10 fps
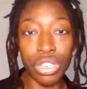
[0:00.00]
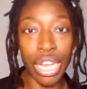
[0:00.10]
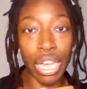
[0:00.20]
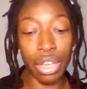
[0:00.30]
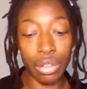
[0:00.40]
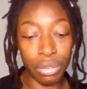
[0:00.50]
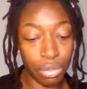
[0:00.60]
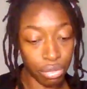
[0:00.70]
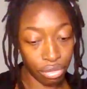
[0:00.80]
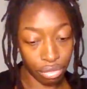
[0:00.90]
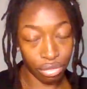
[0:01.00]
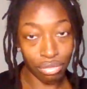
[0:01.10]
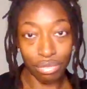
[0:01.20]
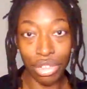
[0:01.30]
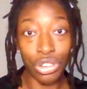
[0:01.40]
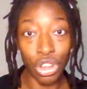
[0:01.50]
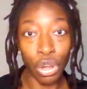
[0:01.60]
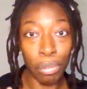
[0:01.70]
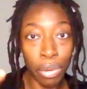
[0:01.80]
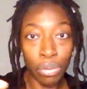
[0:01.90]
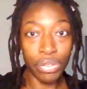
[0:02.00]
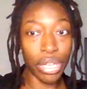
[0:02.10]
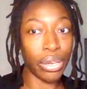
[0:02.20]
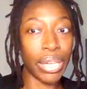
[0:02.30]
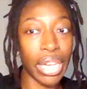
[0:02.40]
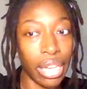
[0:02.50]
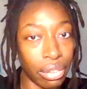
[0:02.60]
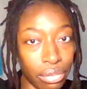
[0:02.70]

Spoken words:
down. Don't move it, okay?